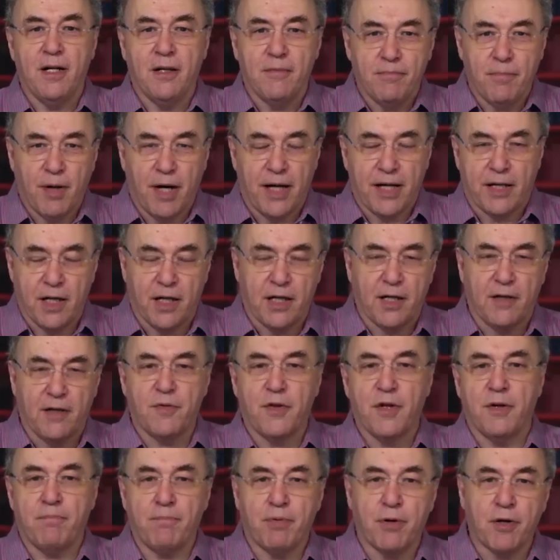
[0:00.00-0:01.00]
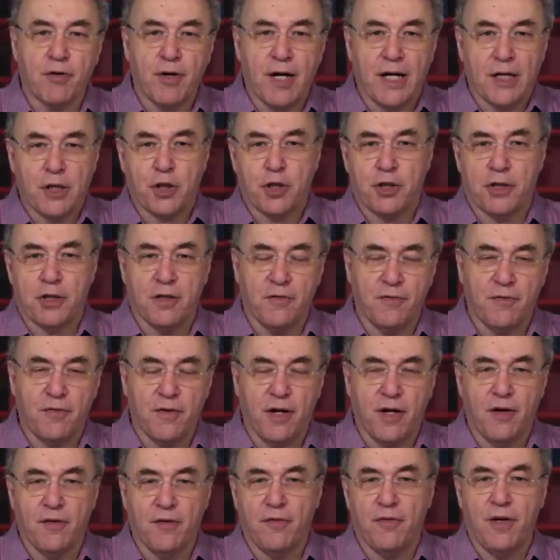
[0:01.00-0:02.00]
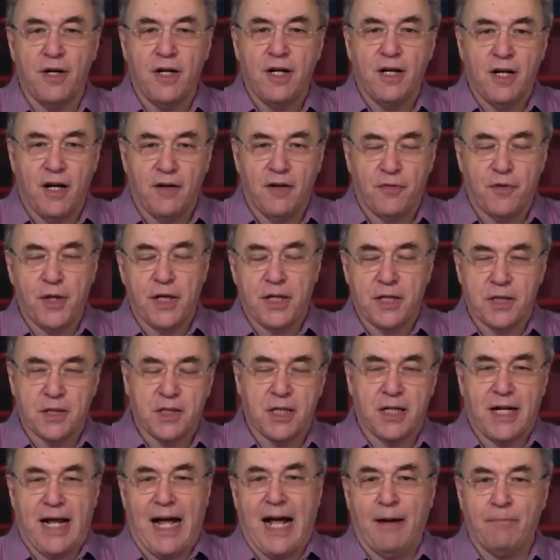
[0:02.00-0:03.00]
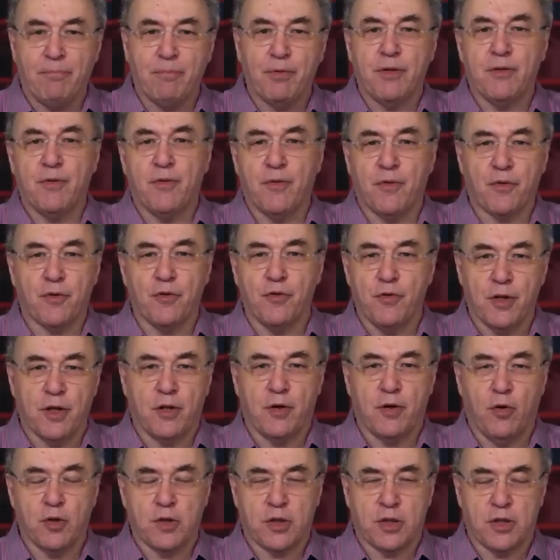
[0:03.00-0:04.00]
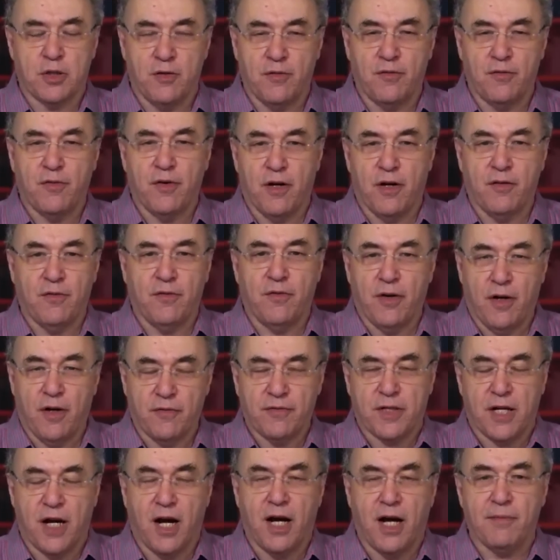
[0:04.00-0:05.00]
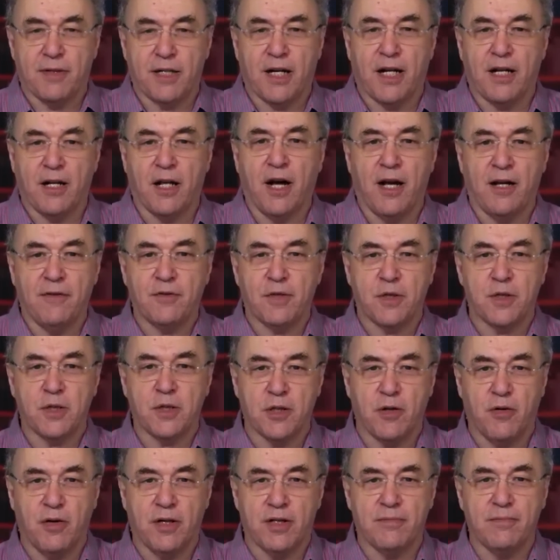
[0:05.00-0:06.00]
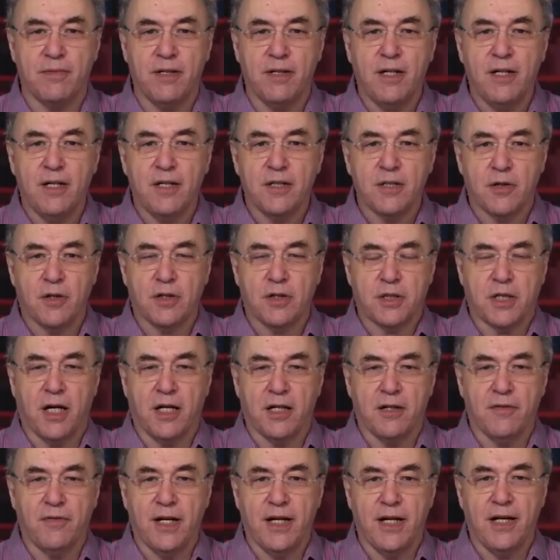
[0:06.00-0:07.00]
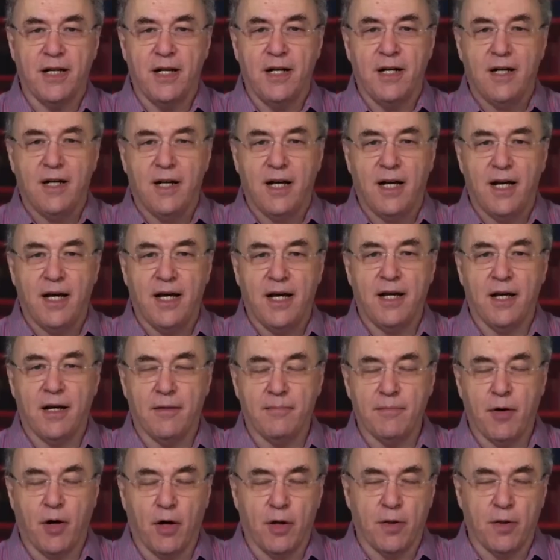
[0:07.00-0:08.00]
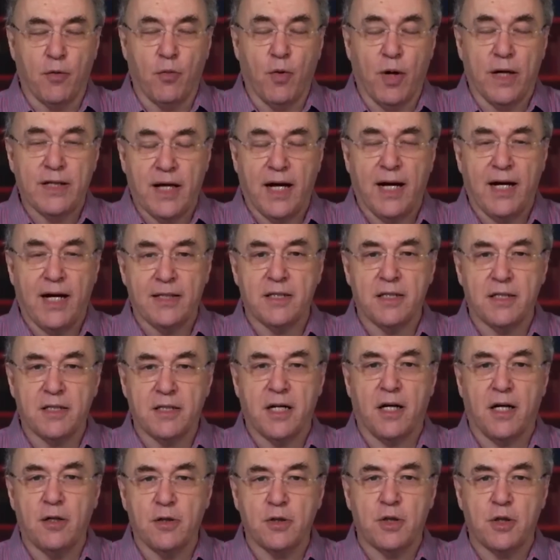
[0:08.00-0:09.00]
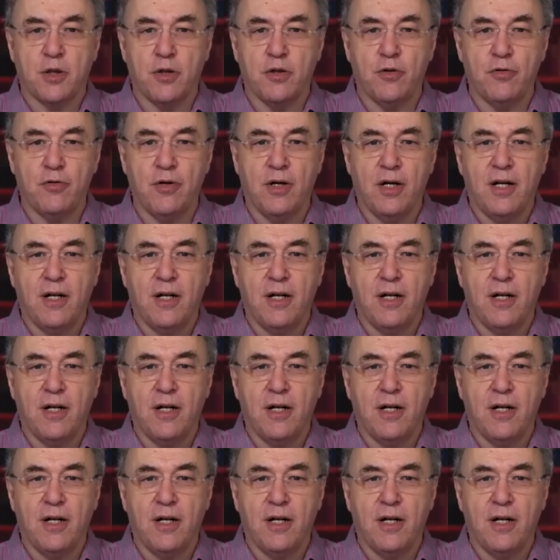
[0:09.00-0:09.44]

by kind of the progression of things that happen through the course of time in our lives and so on. So it's kind of on the one hand, it tells you